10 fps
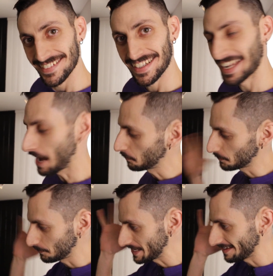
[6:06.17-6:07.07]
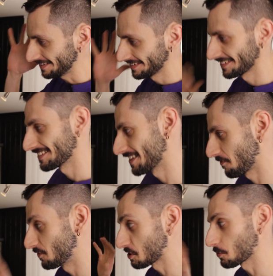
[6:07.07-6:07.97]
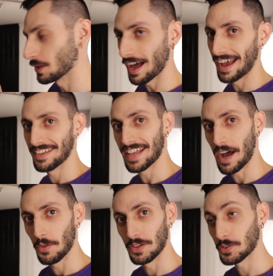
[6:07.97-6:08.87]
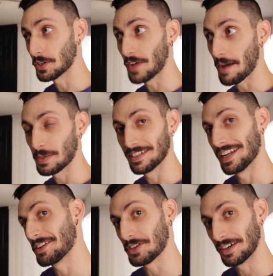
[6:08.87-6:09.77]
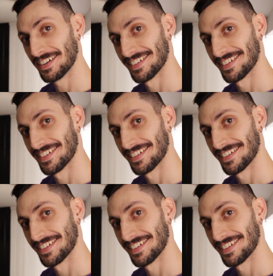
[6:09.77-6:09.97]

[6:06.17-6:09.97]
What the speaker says: It helps me visualize how this could have happened in nature.